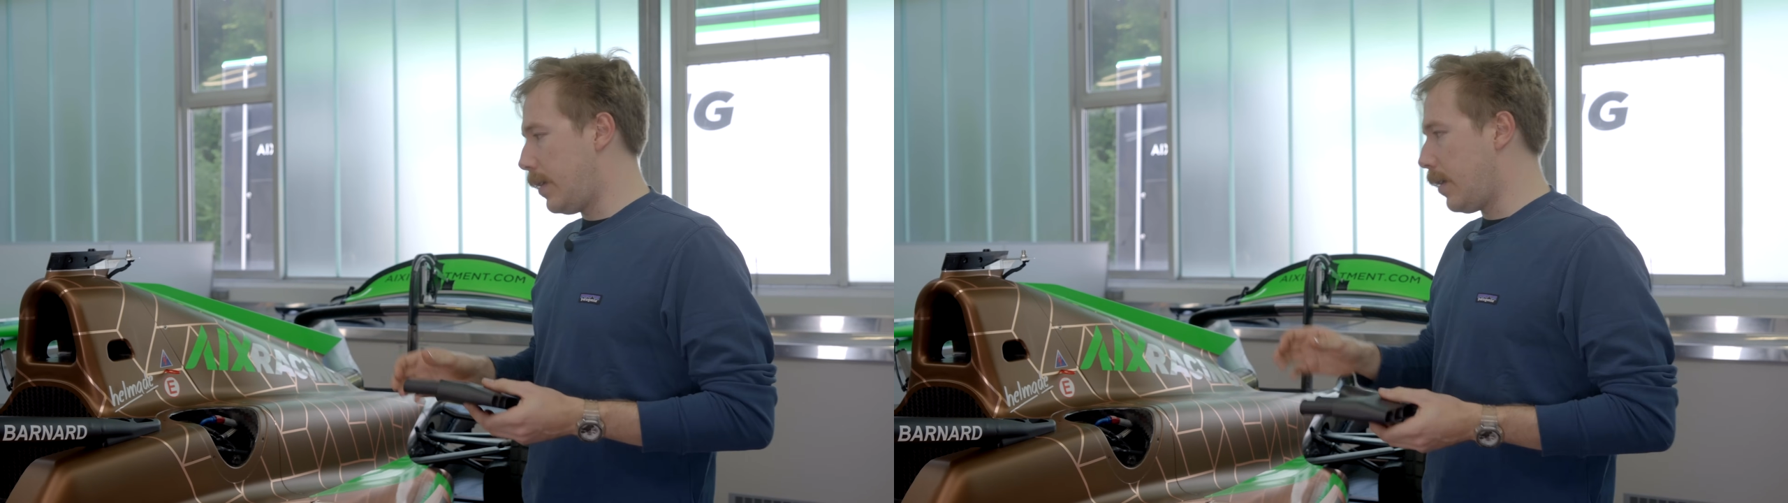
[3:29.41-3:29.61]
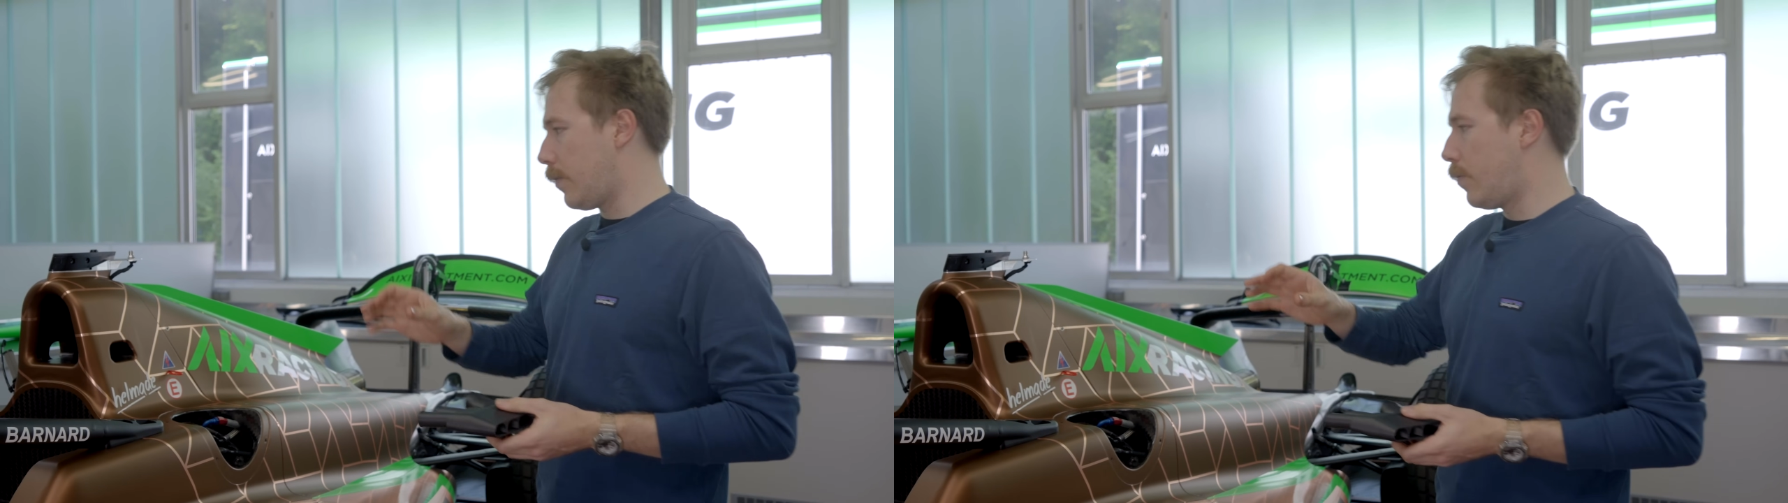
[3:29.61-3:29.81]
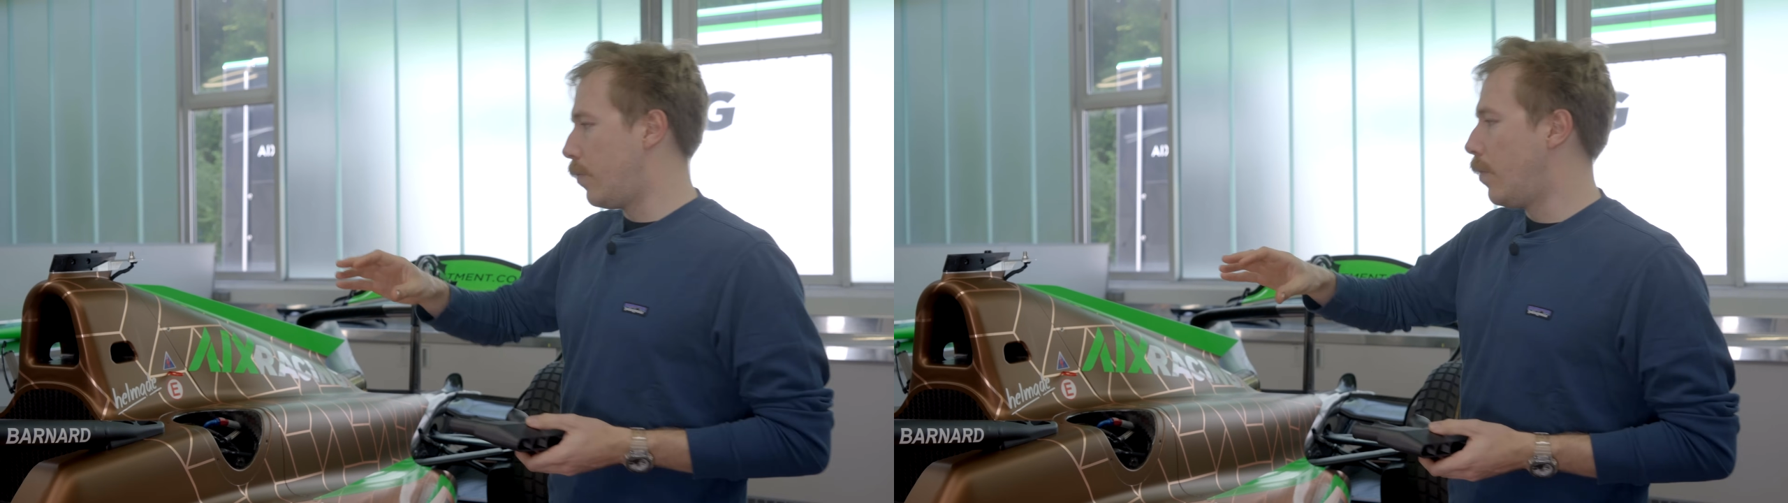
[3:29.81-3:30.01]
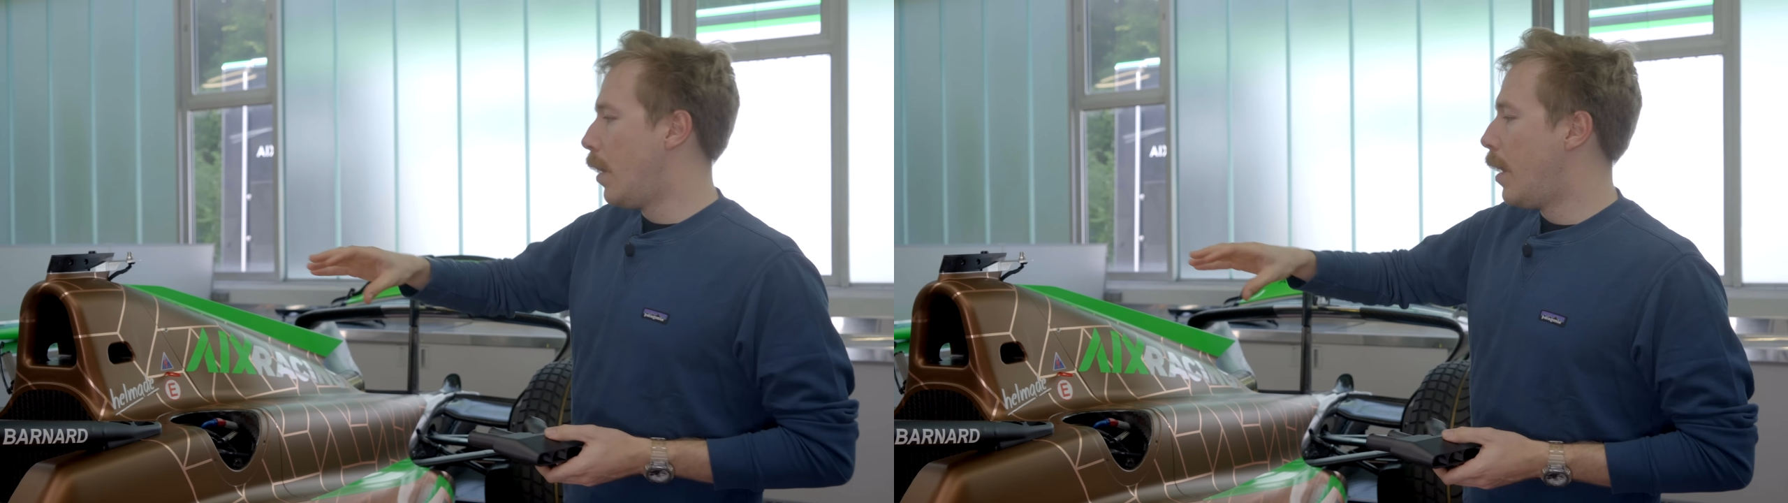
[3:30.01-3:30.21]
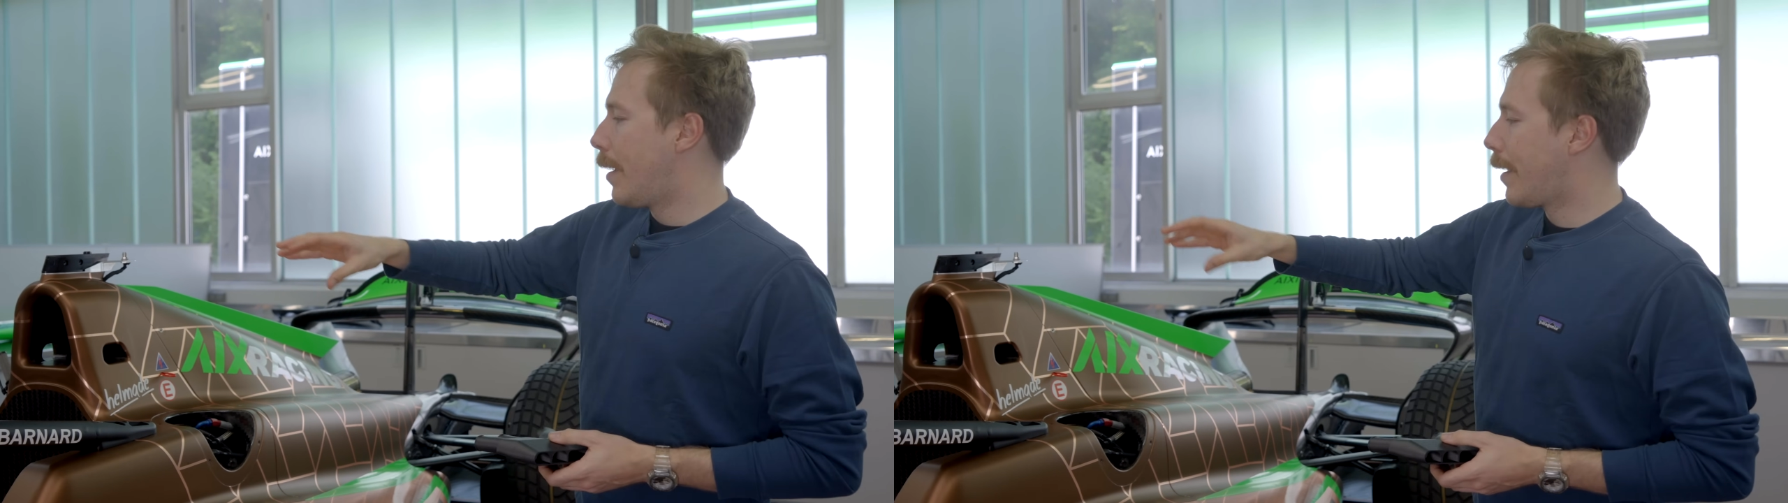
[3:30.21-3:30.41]
here to
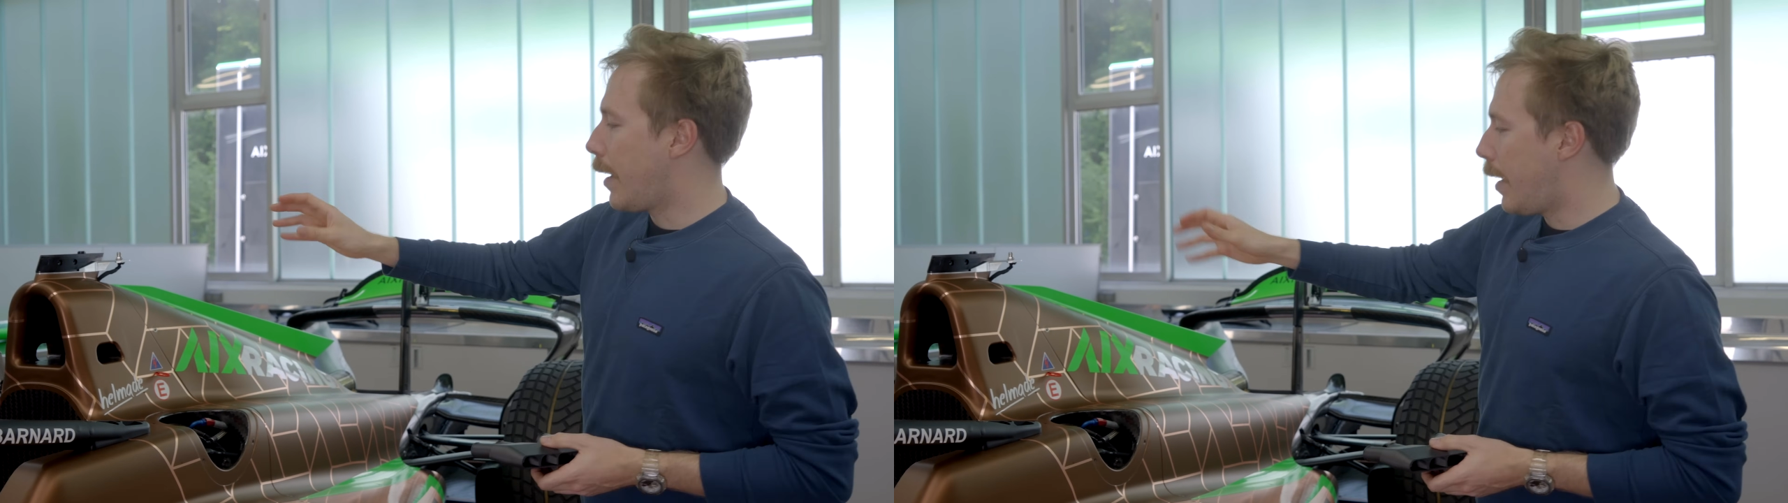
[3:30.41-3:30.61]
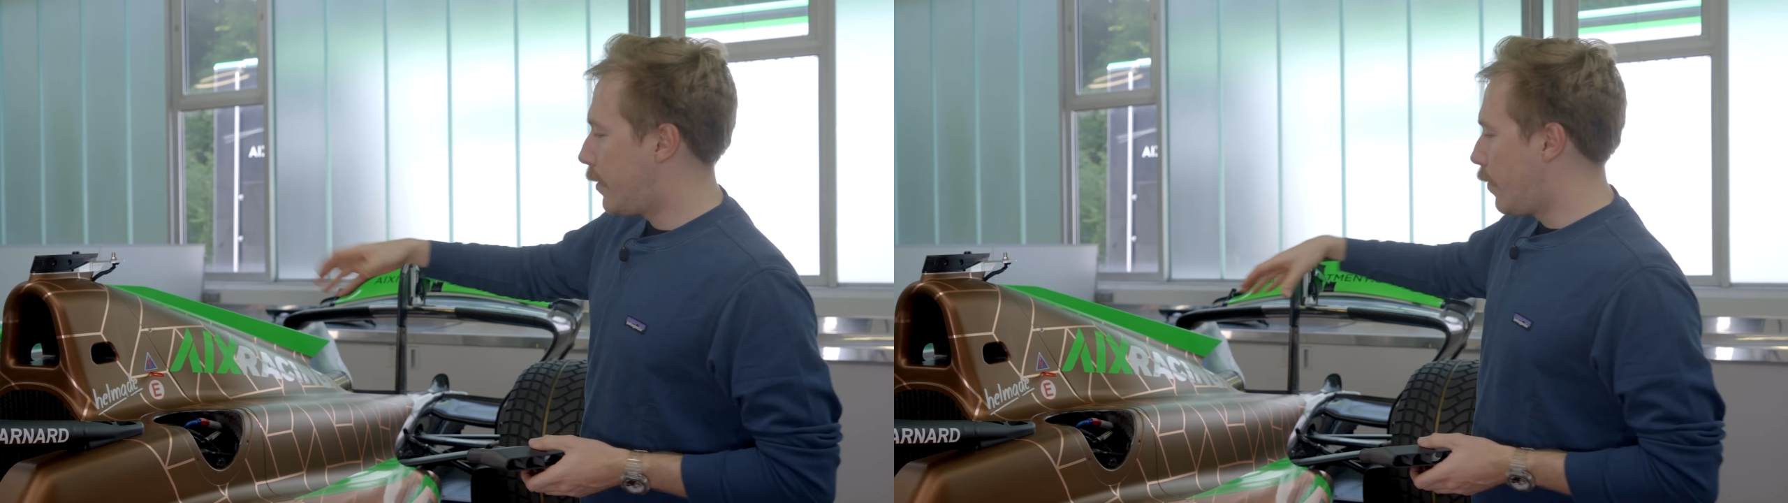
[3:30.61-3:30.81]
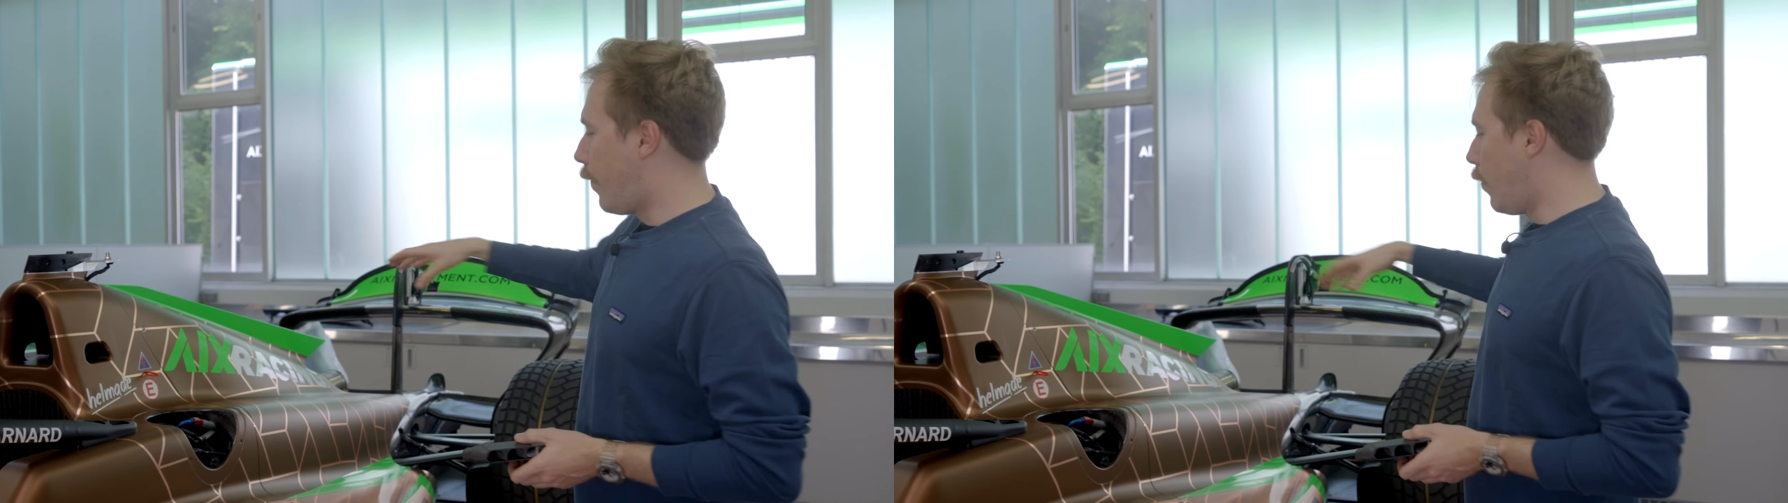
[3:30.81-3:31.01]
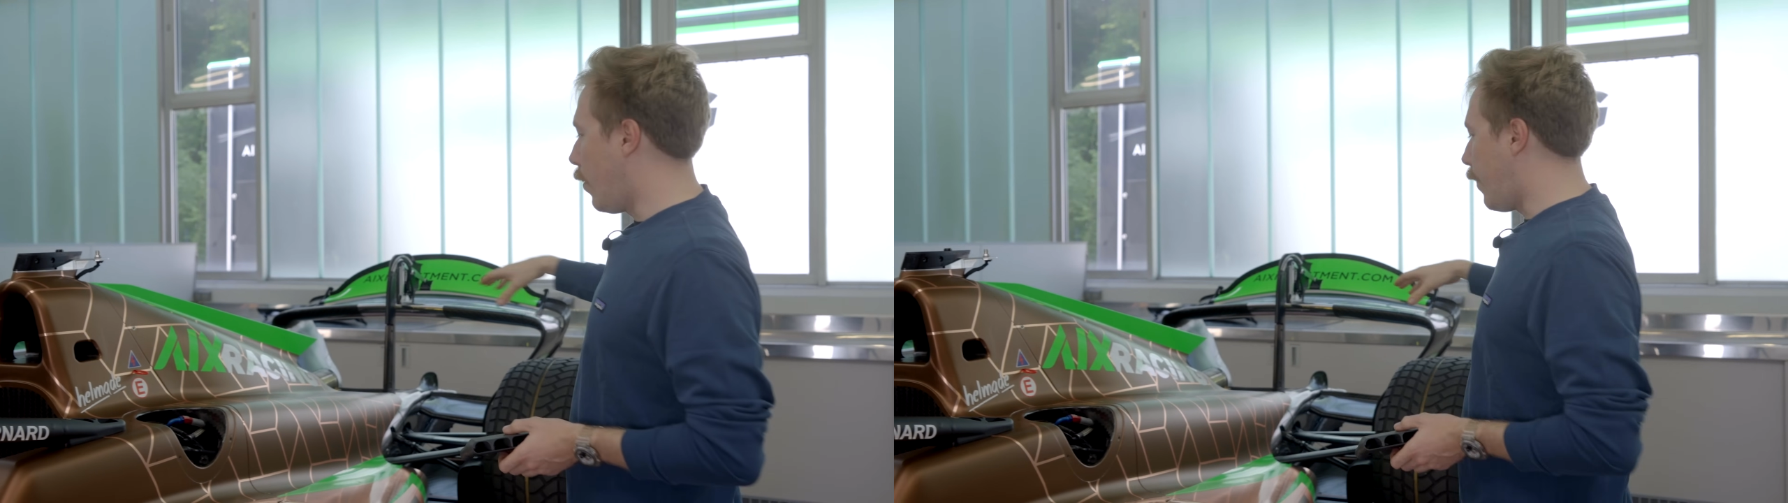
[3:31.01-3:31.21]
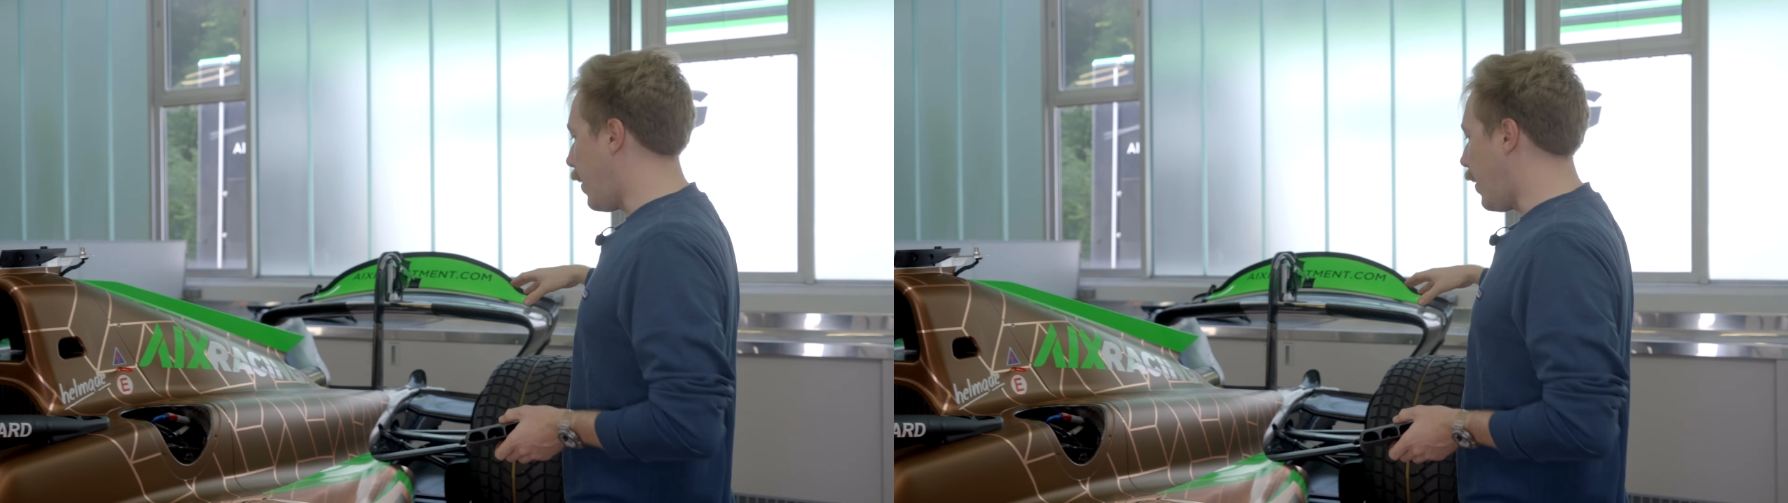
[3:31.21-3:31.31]
guide the flow of